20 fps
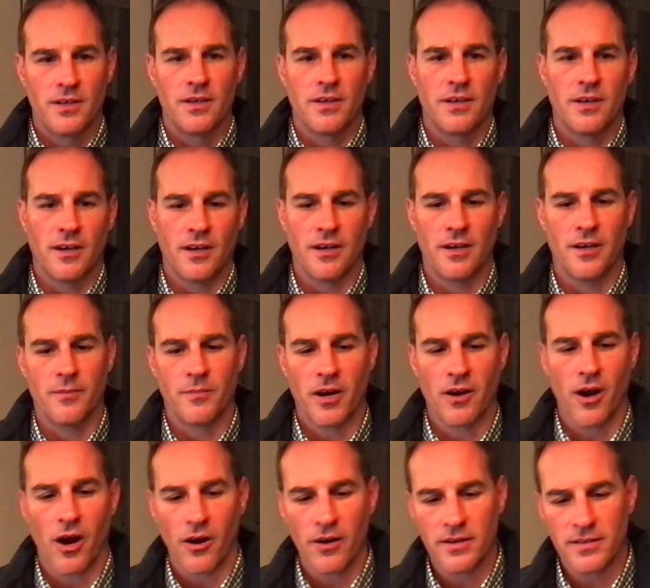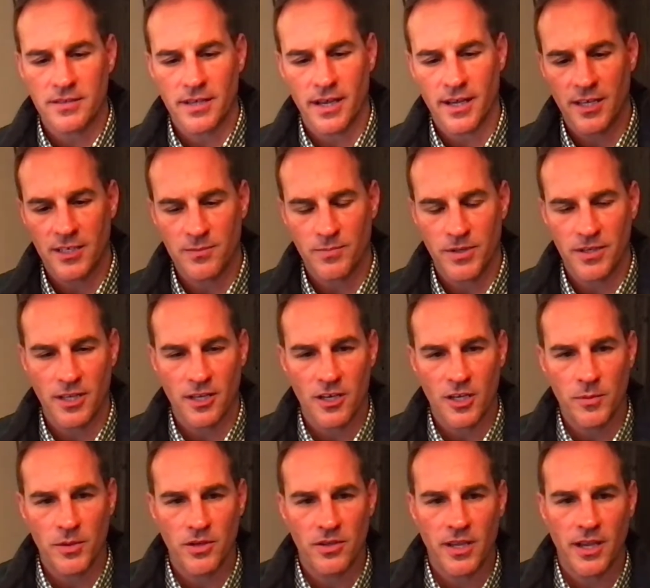our architect has been in
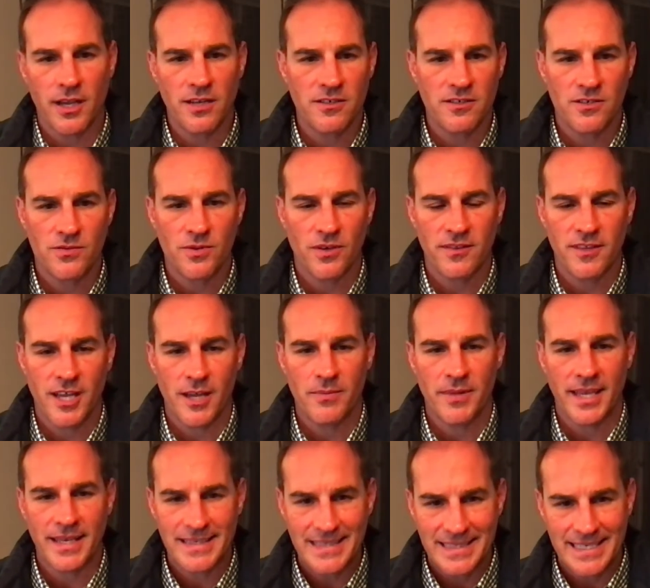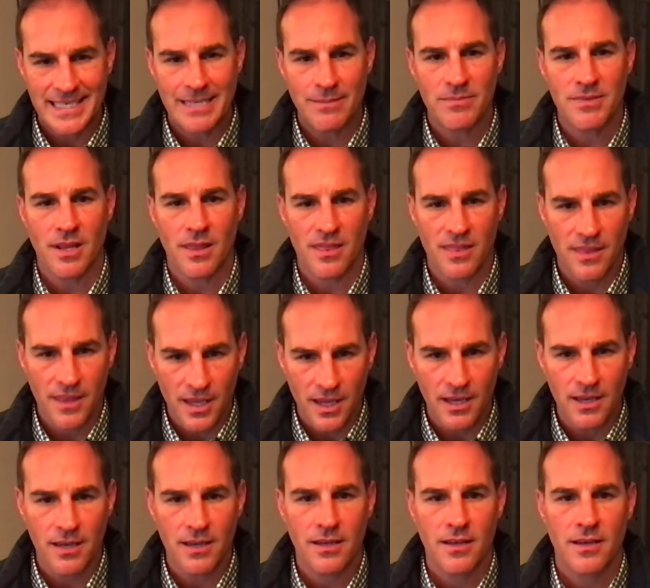communications with them. They seem to
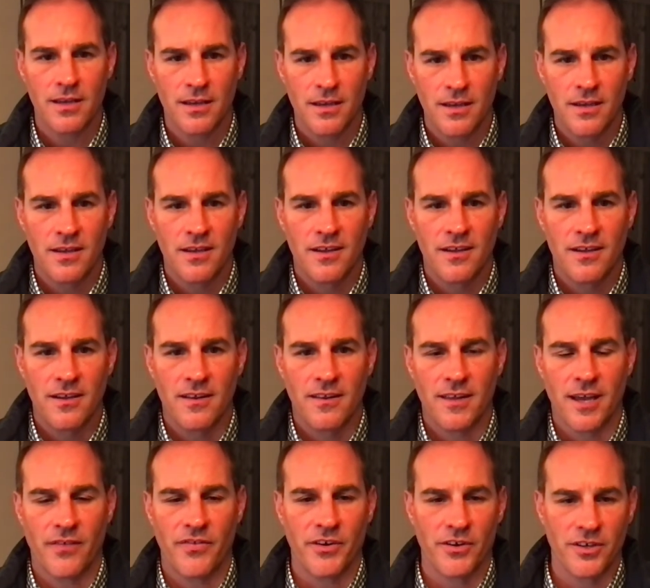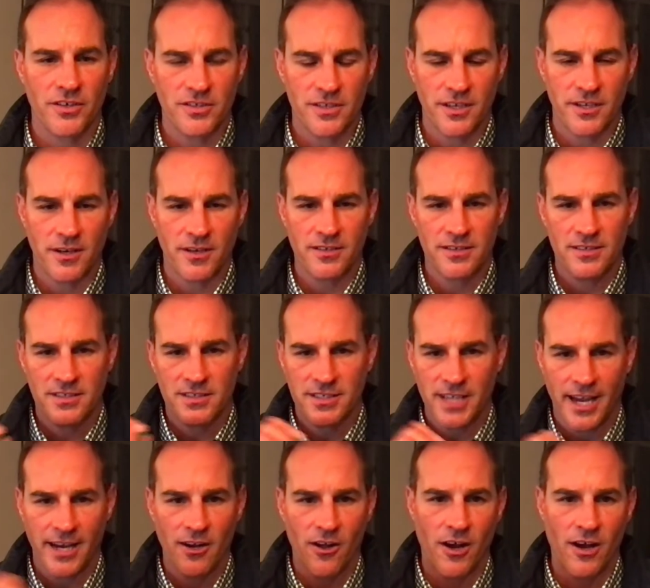think that they're just going to
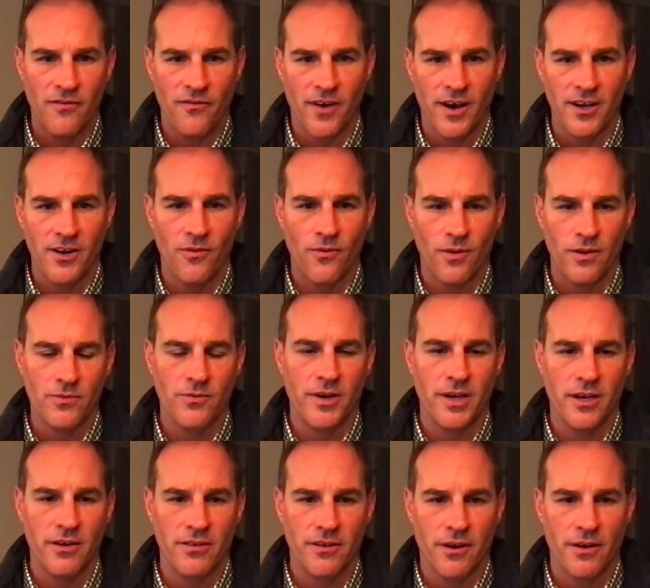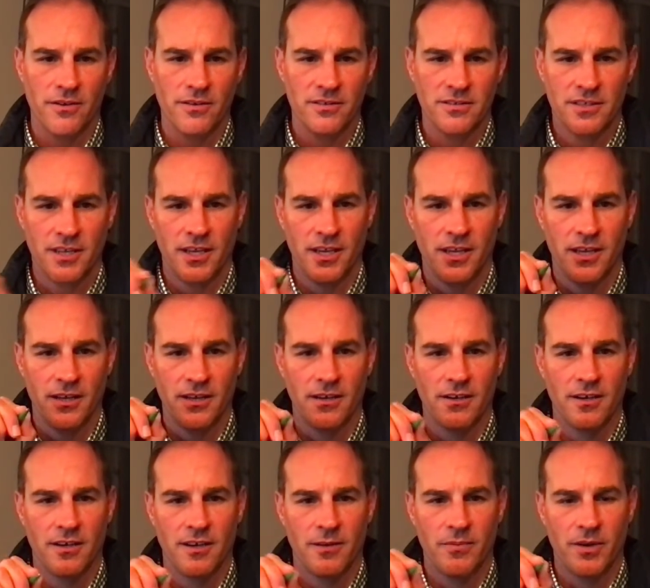sign off on it one way or the other, saying
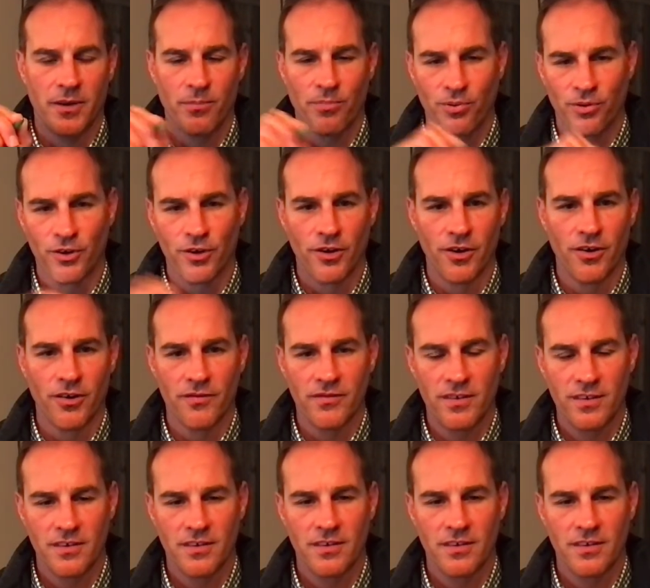approved,